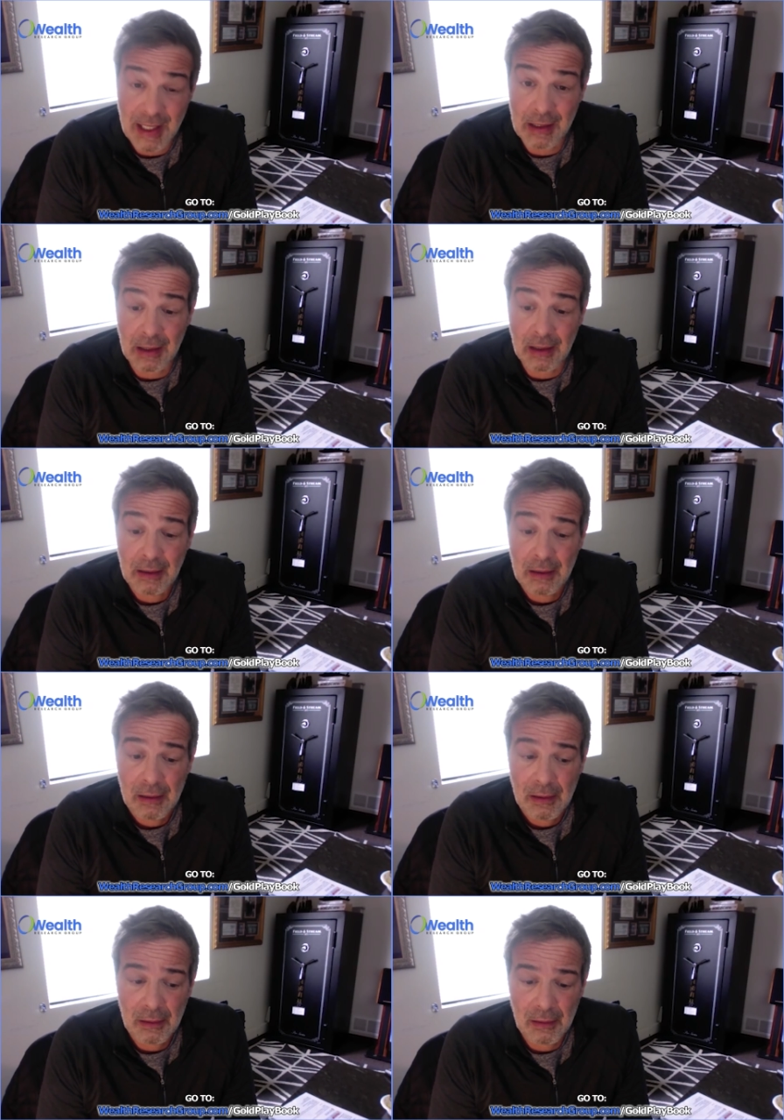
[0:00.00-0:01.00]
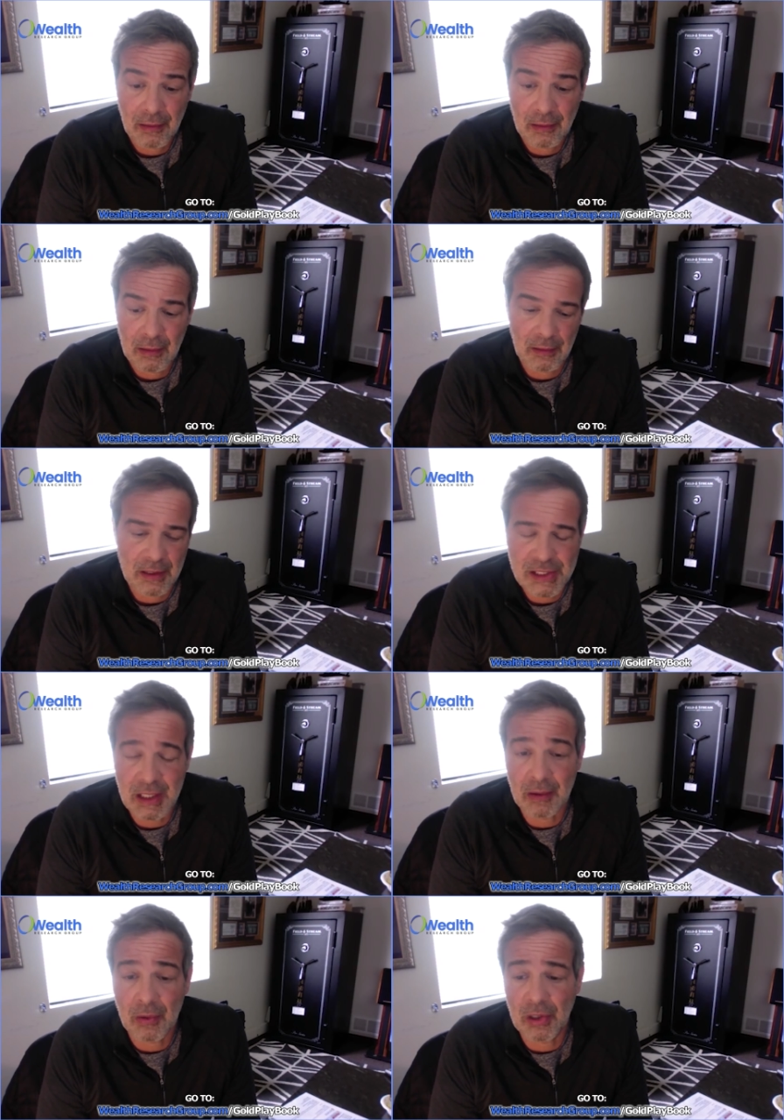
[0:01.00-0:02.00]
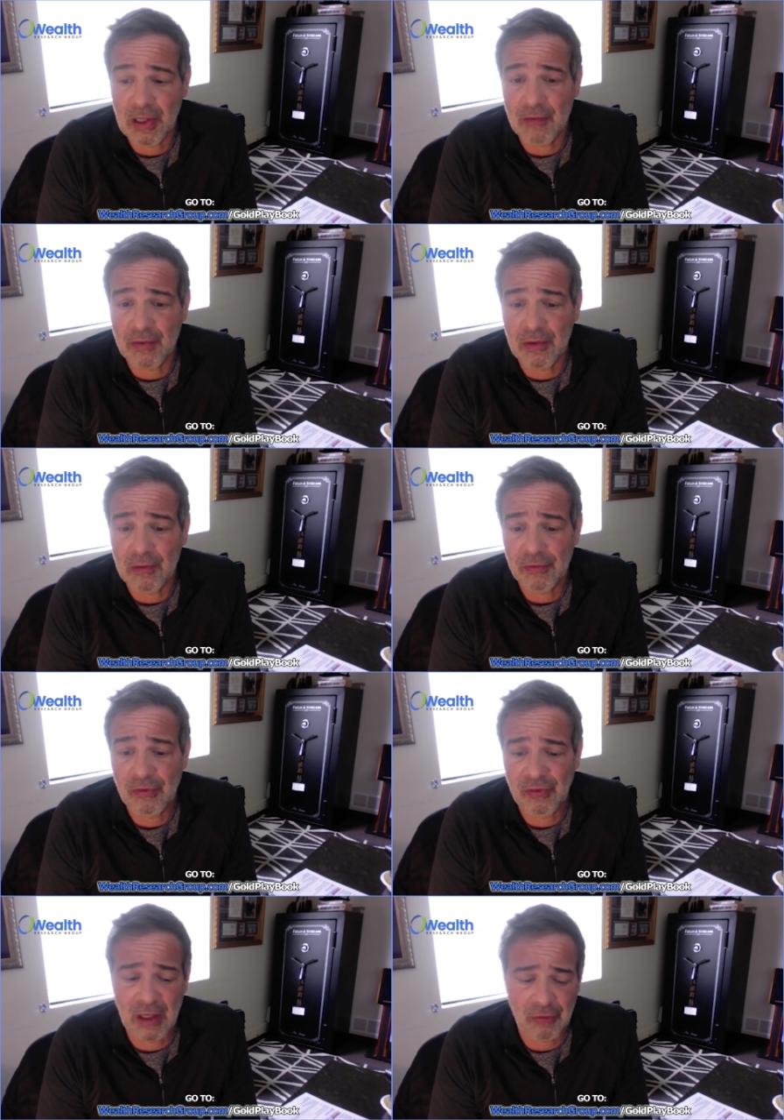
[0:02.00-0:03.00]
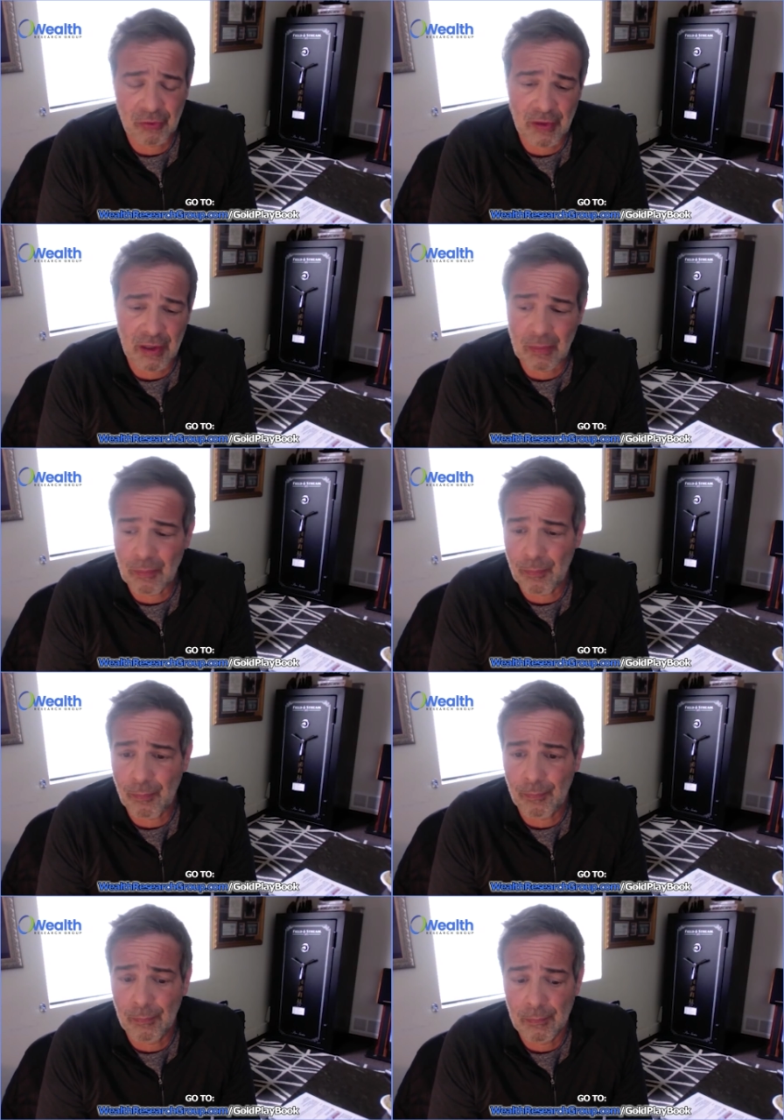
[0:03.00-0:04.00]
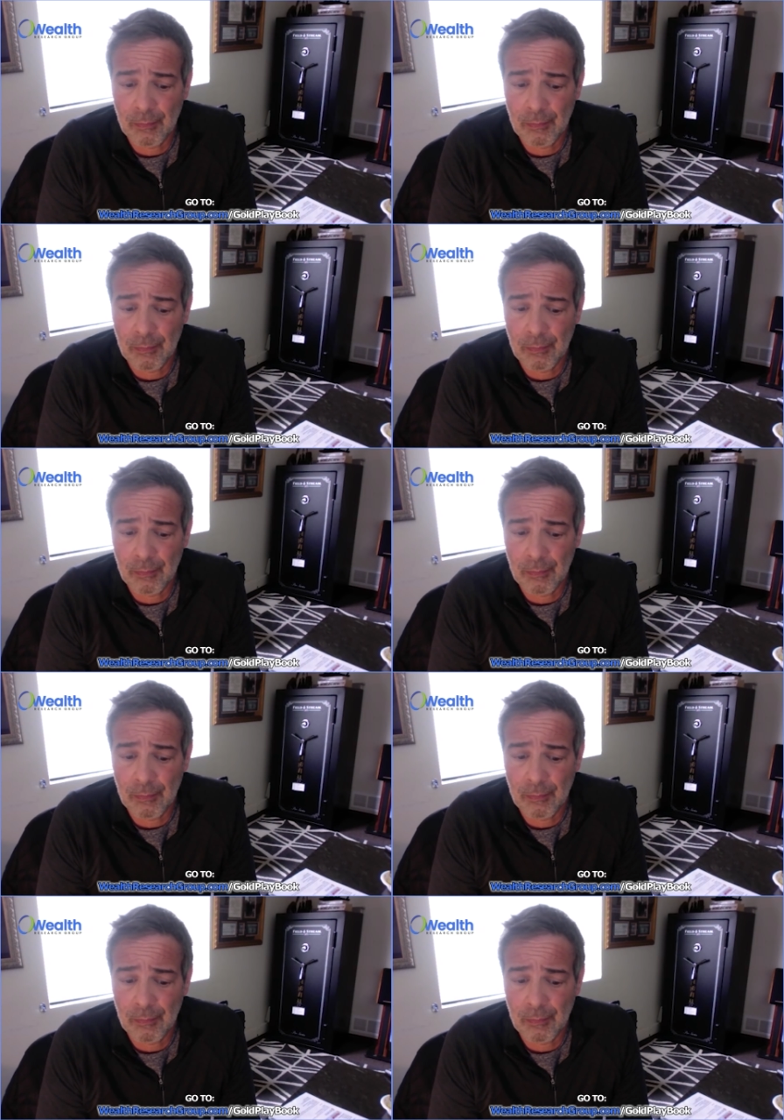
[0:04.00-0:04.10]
Titanic. They said it could never sink, so they didn't